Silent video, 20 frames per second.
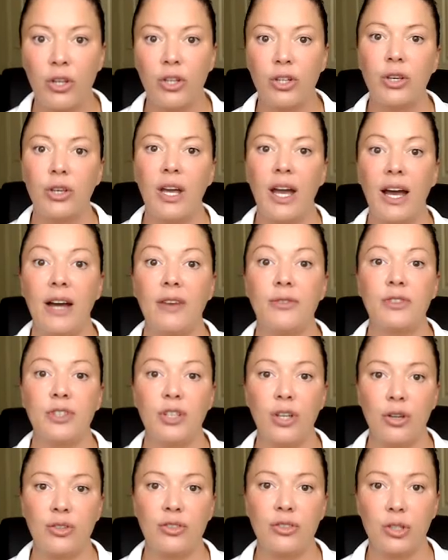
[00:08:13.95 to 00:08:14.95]
you have to
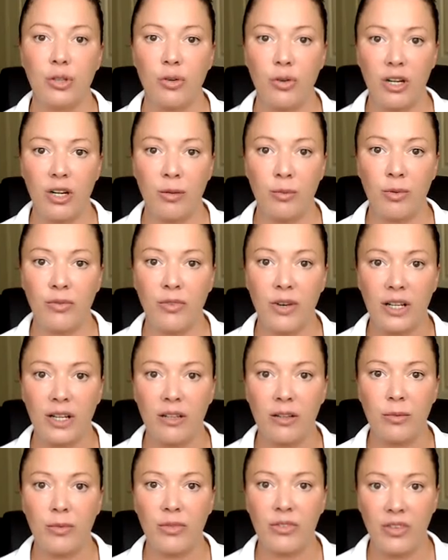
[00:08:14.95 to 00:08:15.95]
go to the credit provider
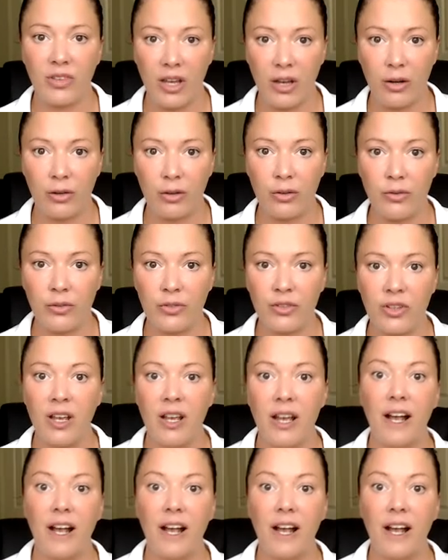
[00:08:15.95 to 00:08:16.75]
themselves